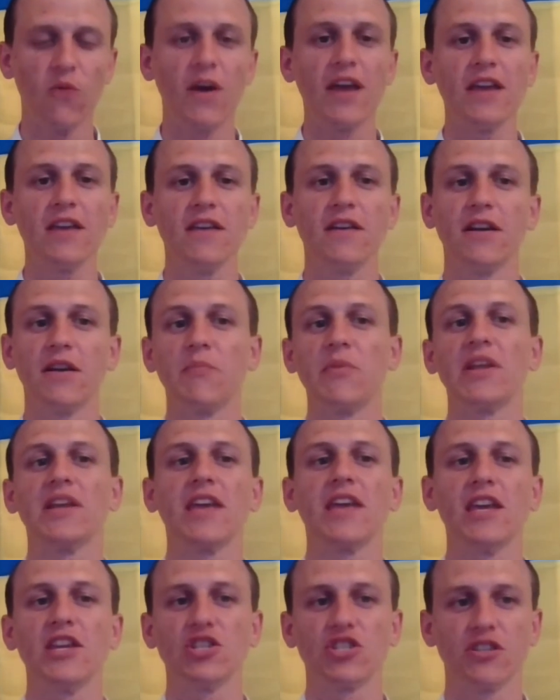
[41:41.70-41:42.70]
way
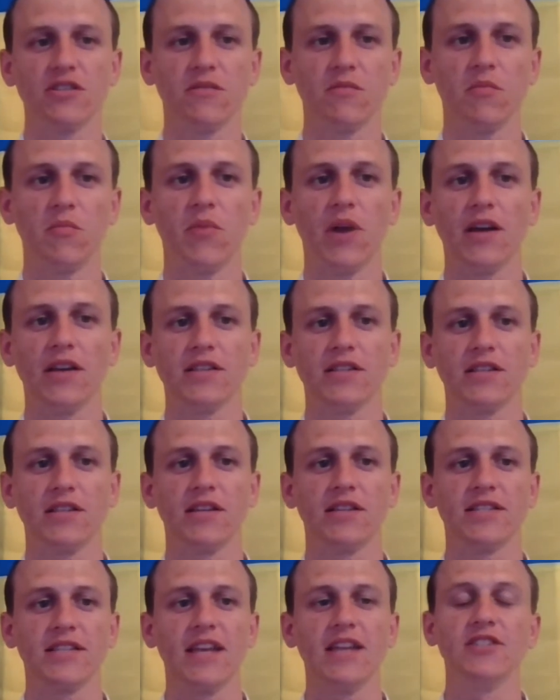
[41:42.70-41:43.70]
replication by
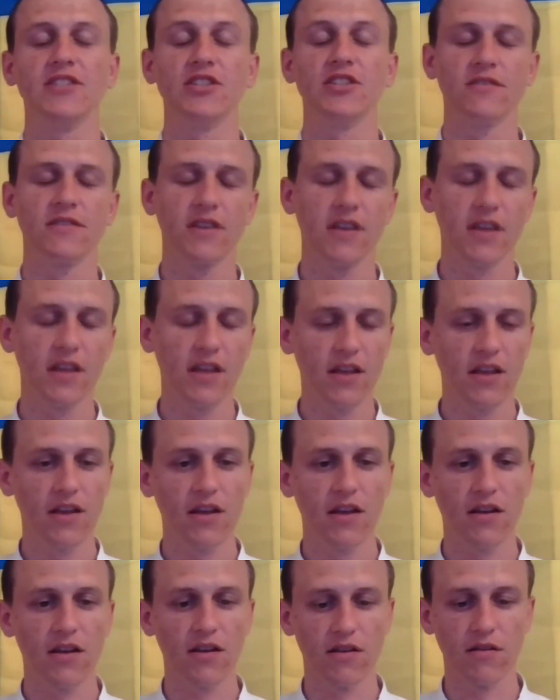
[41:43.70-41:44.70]
the sending
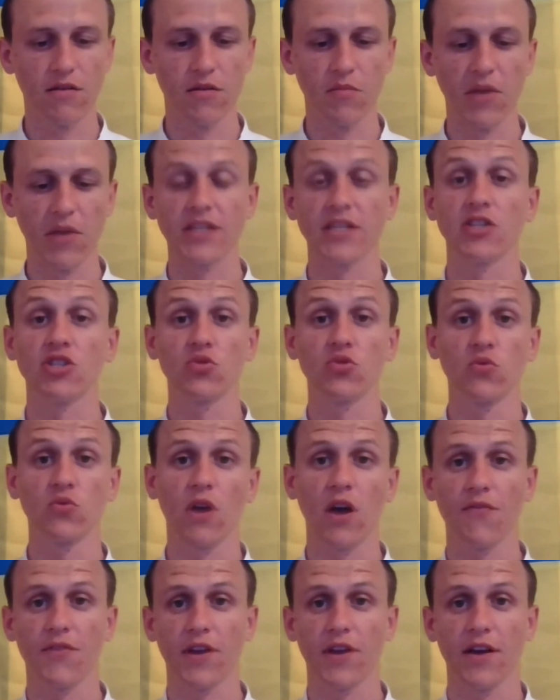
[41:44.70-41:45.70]
message to
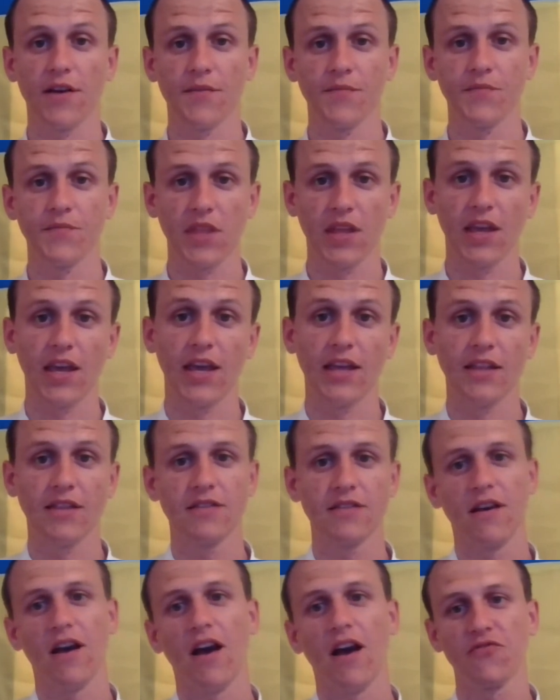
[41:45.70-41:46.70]
Kafka,
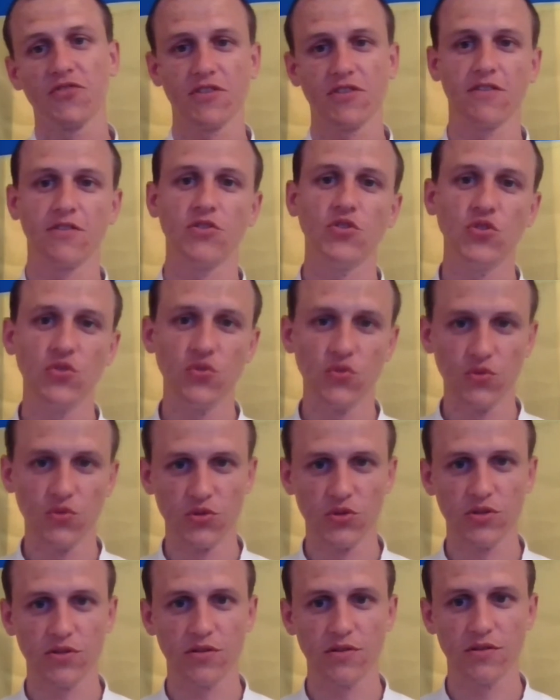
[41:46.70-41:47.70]
and after
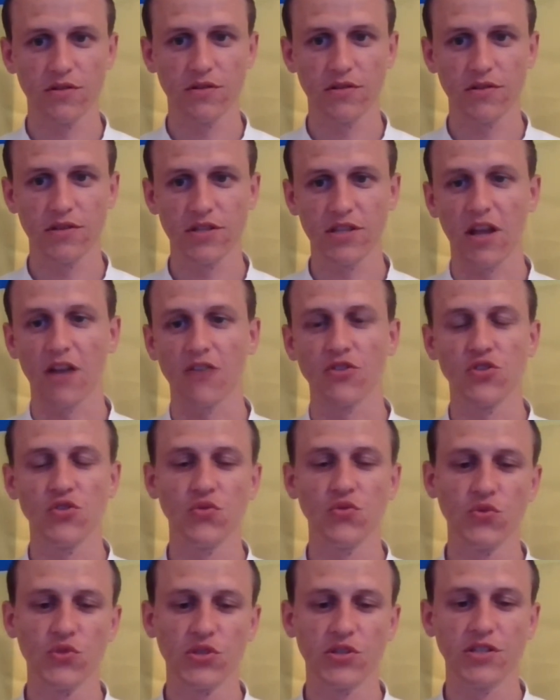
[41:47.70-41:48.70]
start
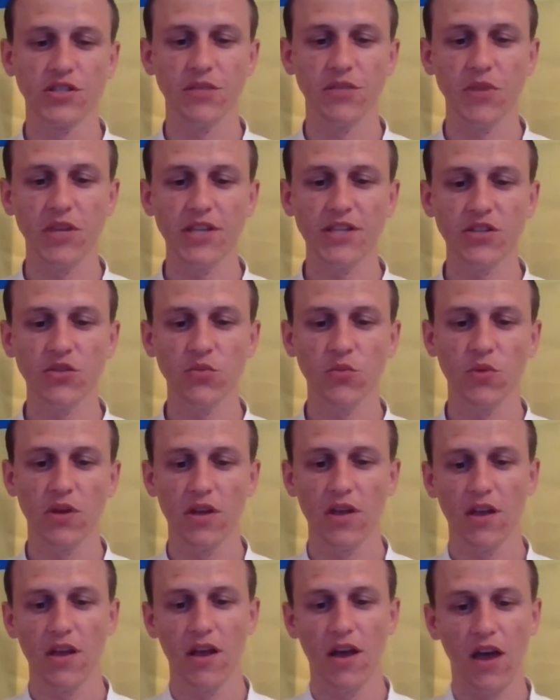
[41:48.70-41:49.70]
use
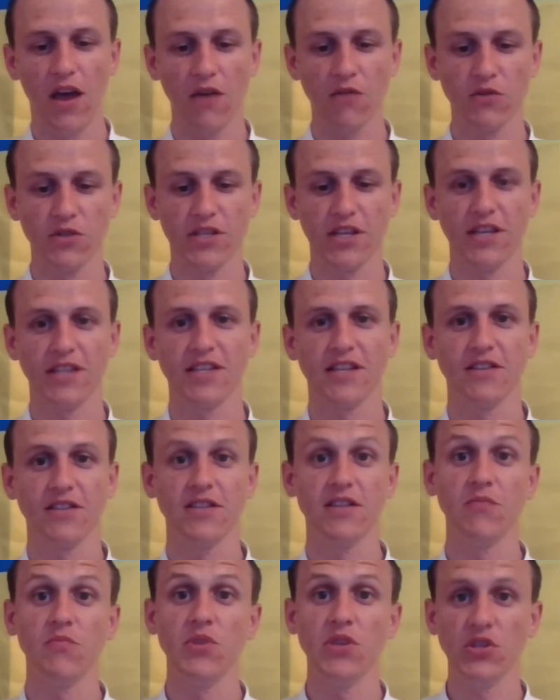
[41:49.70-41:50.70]
Debezium, I would say
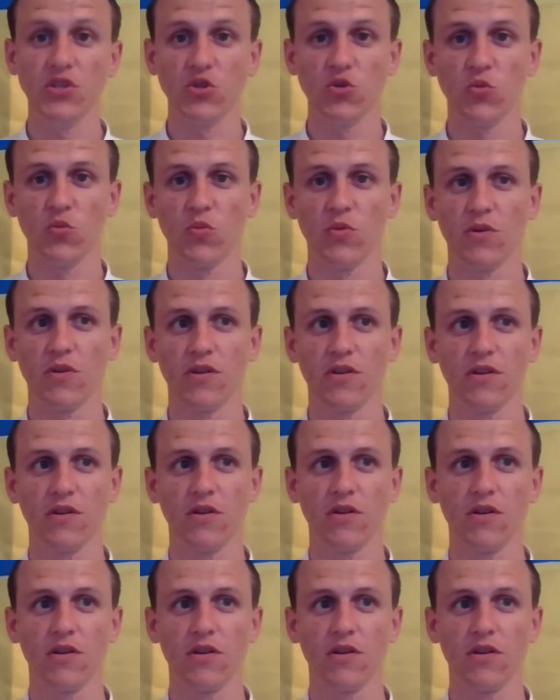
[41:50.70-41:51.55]
that Debezium